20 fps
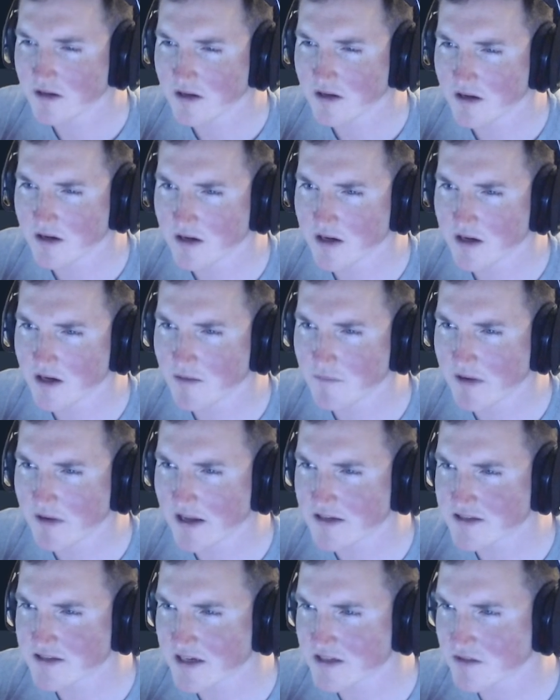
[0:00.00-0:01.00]
Um,
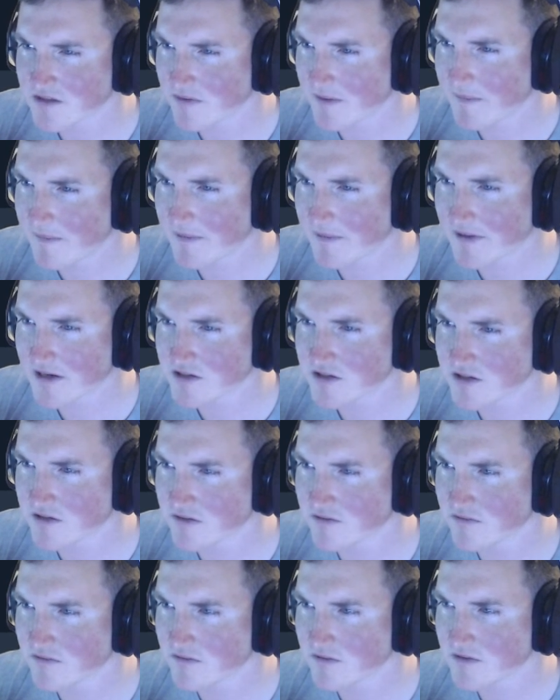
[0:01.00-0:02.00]
assess the web
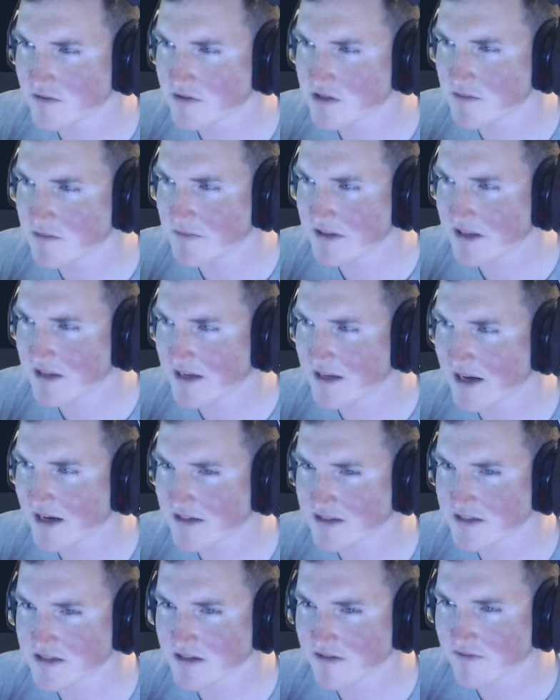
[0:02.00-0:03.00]
application. Submit the
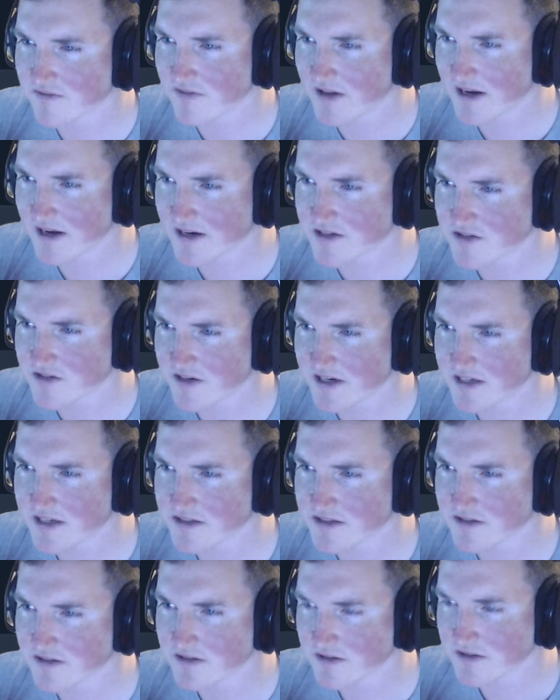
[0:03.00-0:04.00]
contents of the flag as your
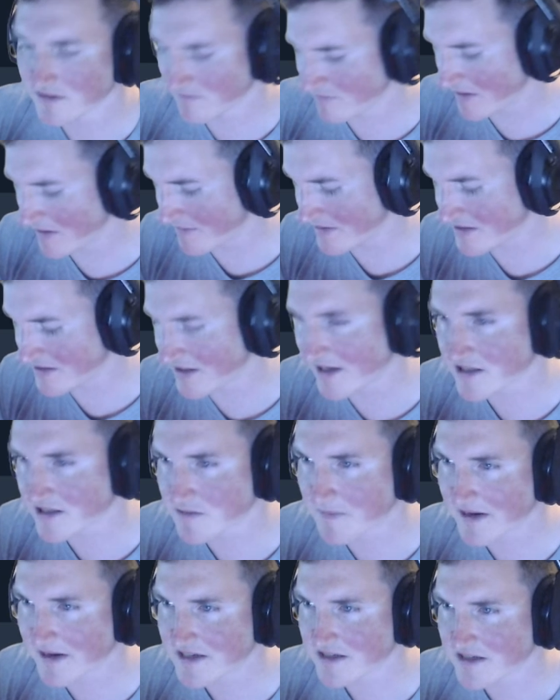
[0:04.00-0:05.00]
answer. Maybe it's that
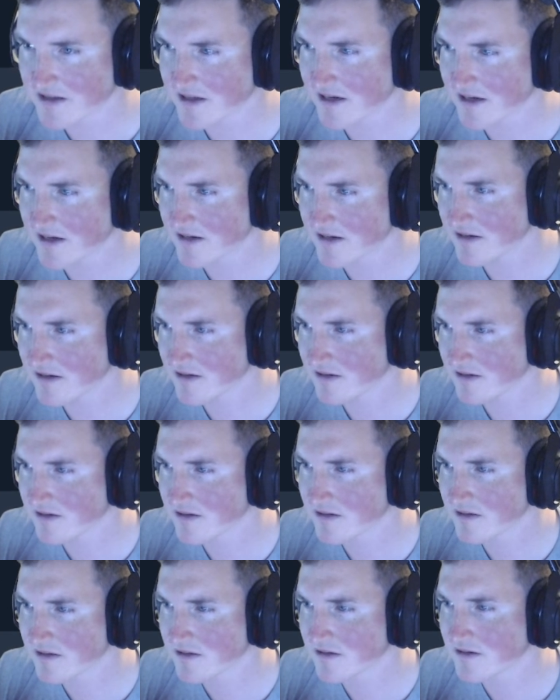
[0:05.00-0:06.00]
space at the end.
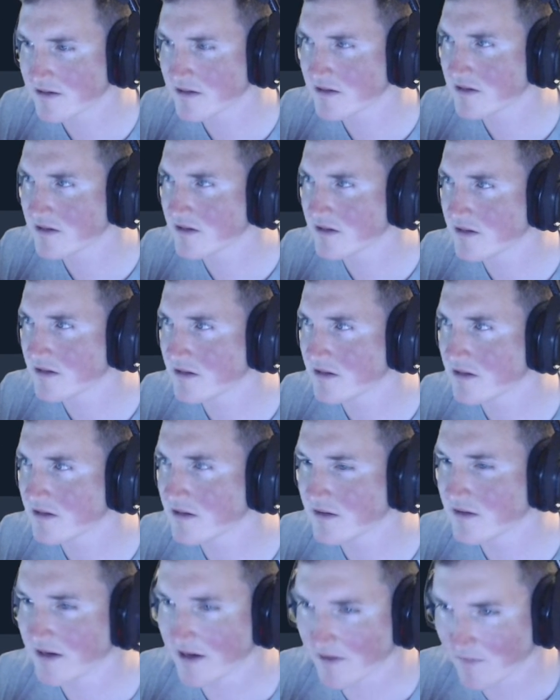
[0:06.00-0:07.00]

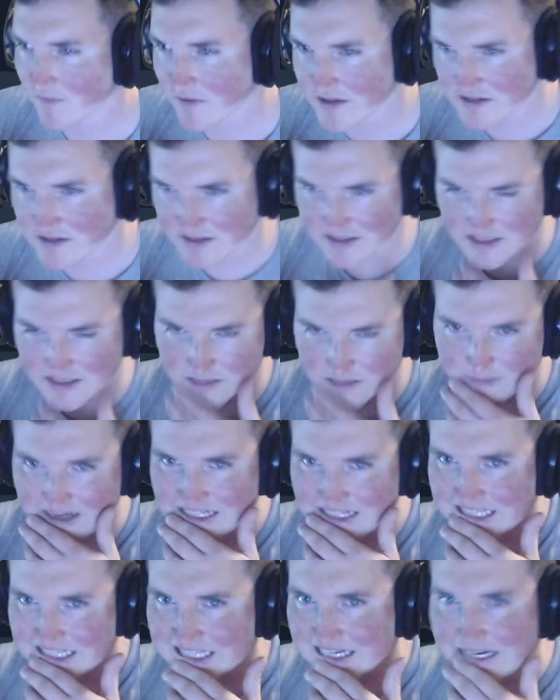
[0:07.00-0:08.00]
There it was. It's a
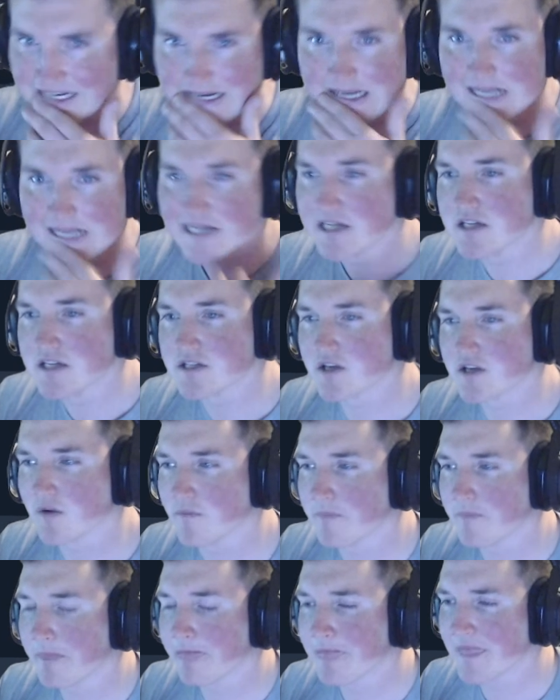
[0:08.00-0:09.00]
space at the end.
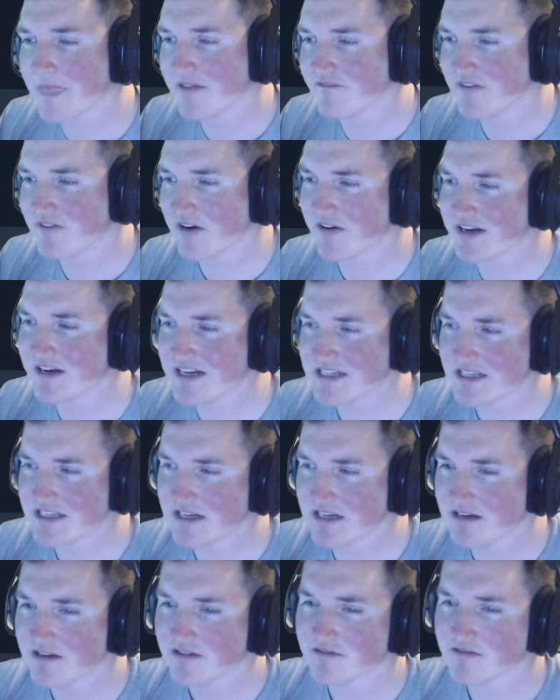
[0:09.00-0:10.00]
So very
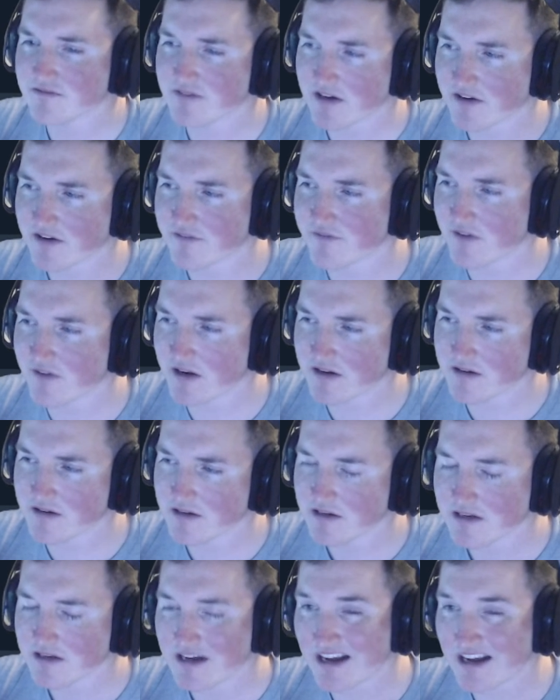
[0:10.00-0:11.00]
easy, very fun.
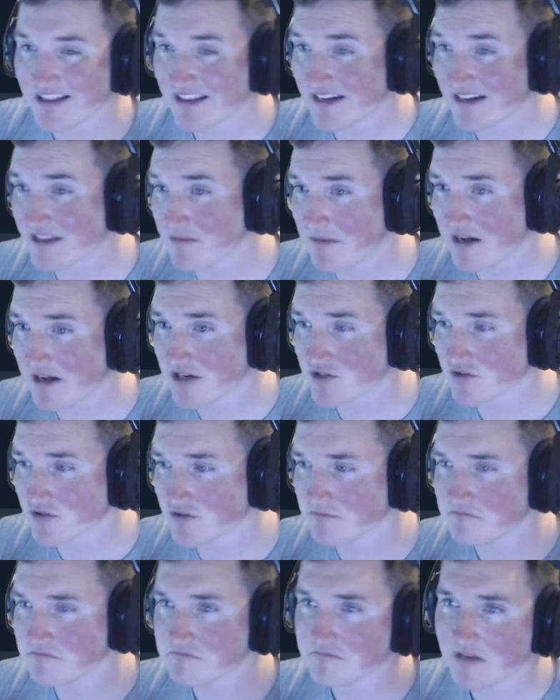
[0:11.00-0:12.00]
I like the
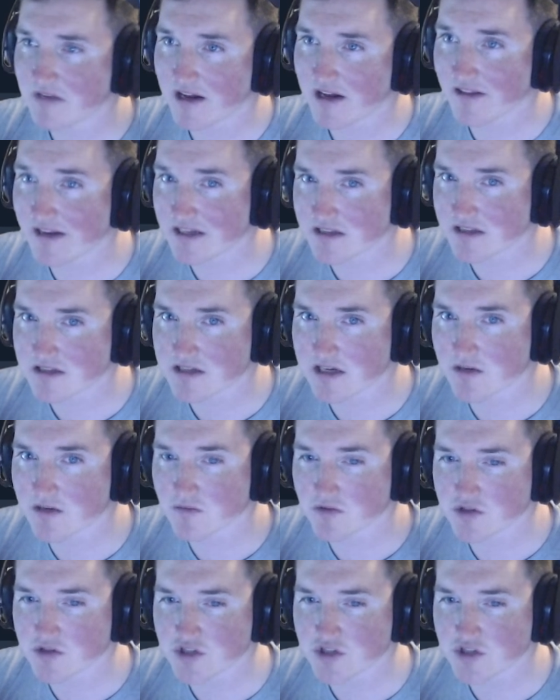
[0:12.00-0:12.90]
module. I like the SQL